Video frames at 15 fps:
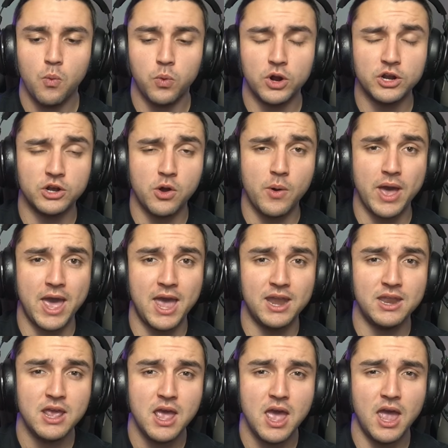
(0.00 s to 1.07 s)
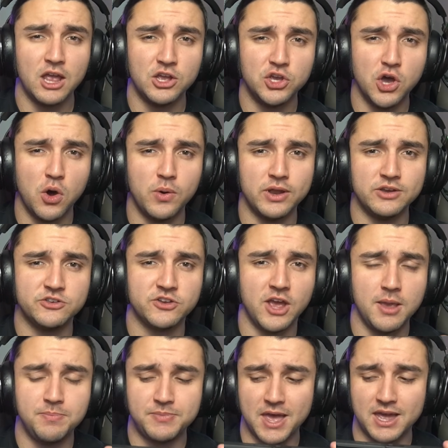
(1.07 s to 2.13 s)
We're going to go ahead and go and
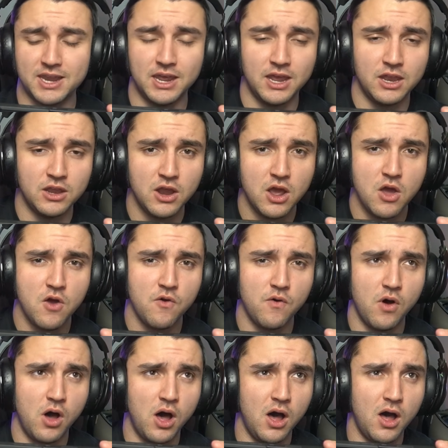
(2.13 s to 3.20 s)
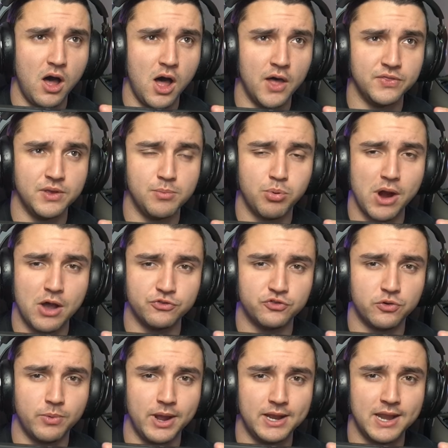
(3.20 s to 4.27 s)
type that in on the
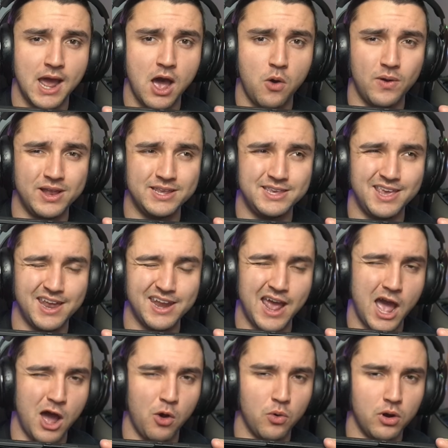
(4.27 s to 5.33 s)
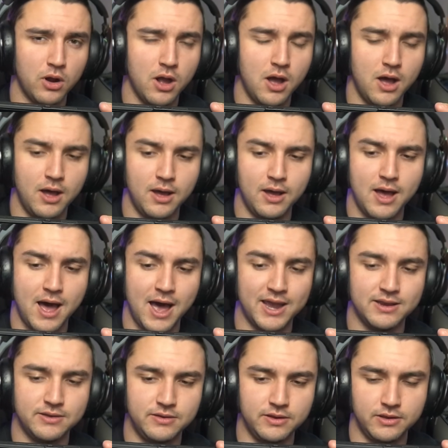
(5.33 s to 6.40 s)
browser right now and get our
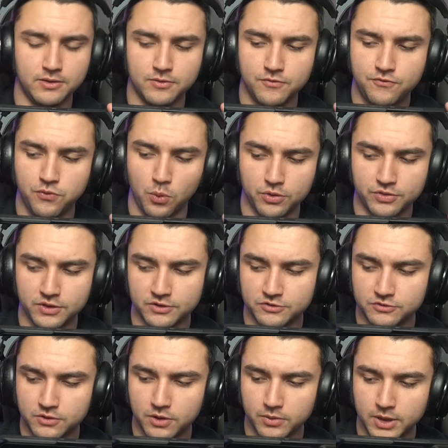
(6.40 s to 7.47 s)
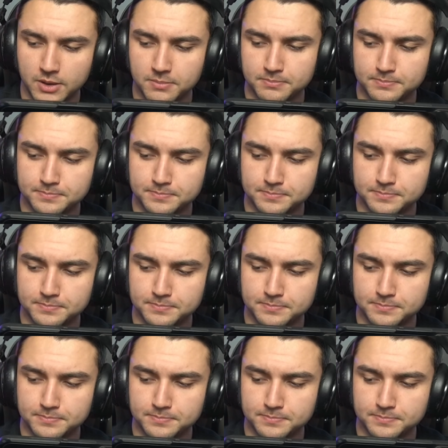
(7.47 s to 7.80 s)
ID for this. Okay.